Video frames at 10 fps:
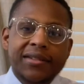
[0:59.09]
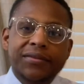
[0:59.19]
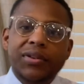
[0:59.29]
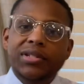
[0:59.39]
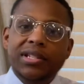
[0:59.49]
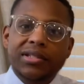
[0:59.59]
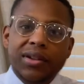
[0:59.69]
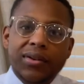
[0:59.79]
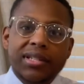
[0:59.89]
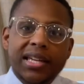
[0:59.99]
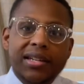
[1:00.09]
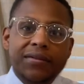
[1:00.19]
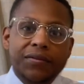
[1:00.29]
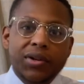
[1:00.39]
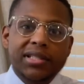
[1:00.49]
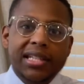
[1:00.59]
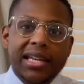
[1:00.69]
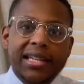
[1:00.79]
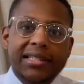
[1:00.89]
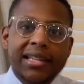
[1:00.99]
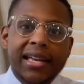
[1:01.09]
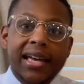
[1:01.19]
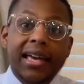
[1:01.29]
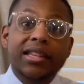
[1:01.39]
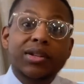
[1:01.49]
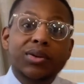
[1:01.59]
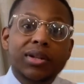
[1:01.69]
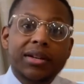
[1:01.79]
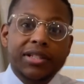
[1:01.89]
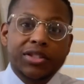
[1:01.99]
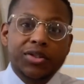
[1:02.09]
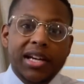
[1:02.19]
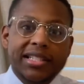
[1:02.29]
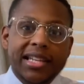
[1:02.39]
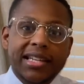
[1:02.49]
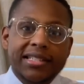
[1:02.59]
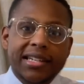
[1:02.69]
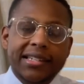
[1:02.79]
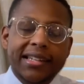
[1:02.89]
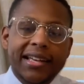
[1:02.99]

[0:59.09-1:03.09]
verses 13 and 14 in the New Living Translation.